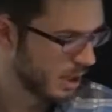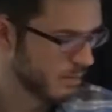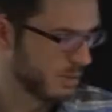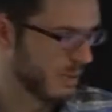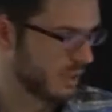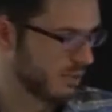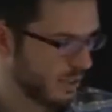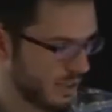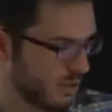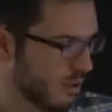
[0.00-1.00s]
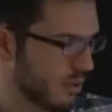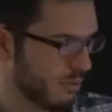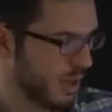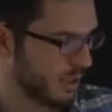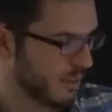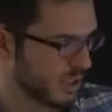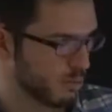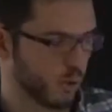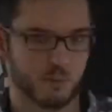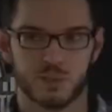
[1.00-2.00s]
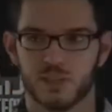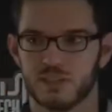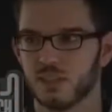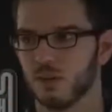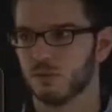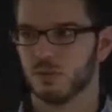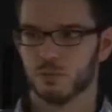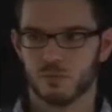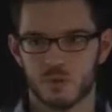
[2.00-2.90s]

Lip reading: minimize the risk or to maximize the probability of the